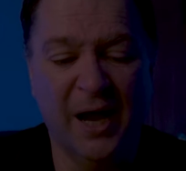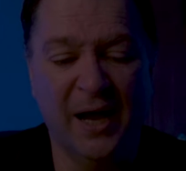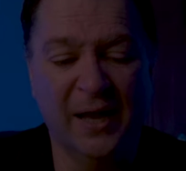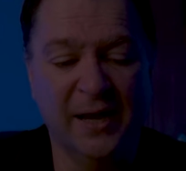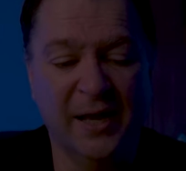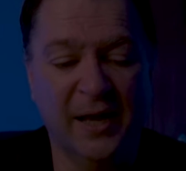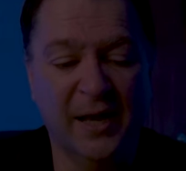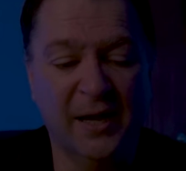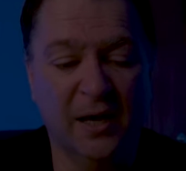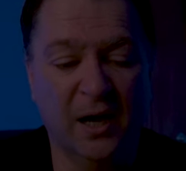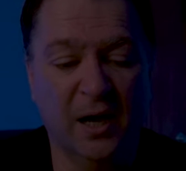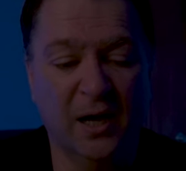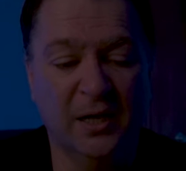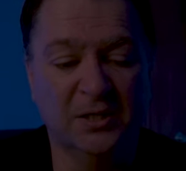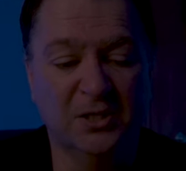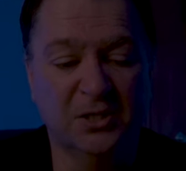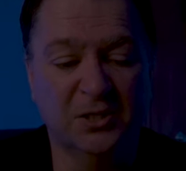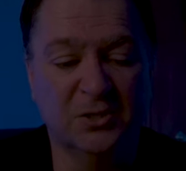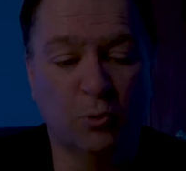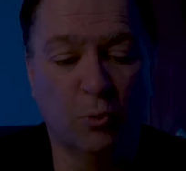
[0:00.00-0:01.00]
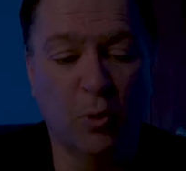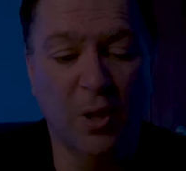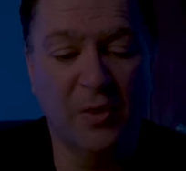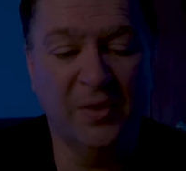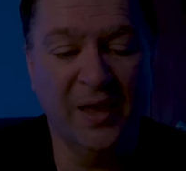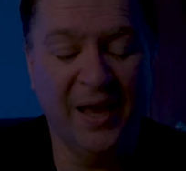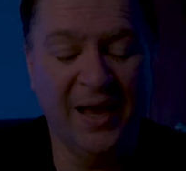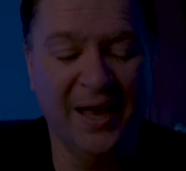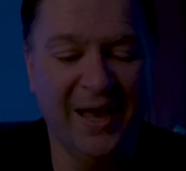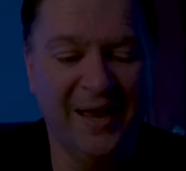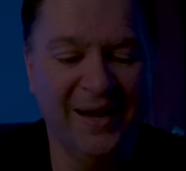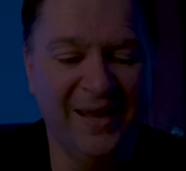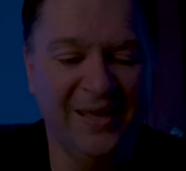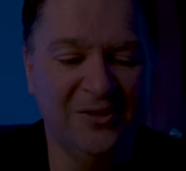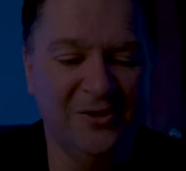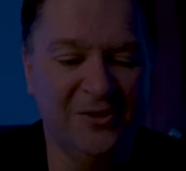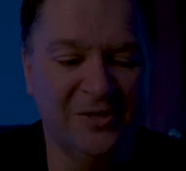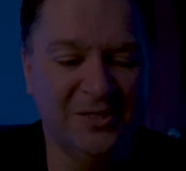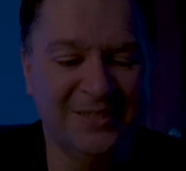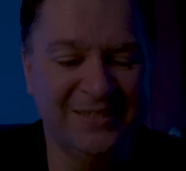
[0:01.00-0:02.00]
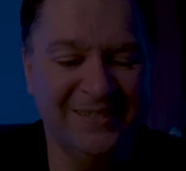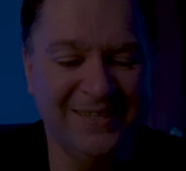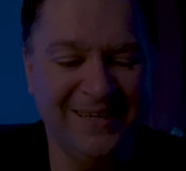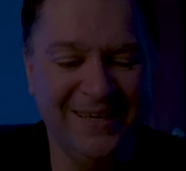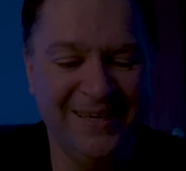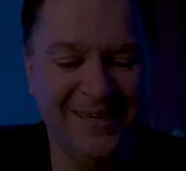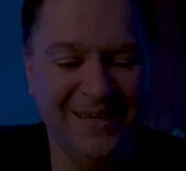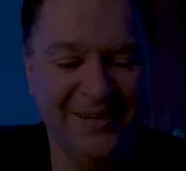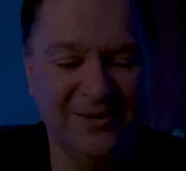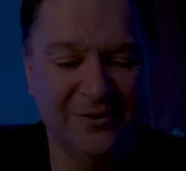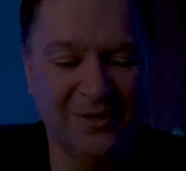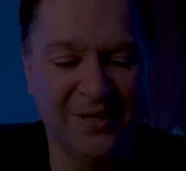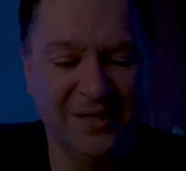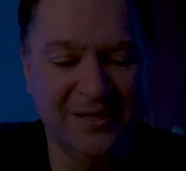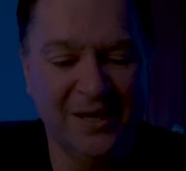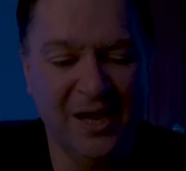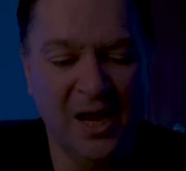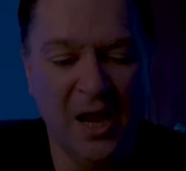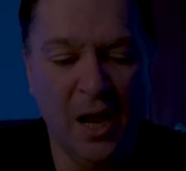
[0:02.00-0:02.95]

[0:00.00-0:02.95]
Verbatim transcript: And then I just run that. And then you can see here,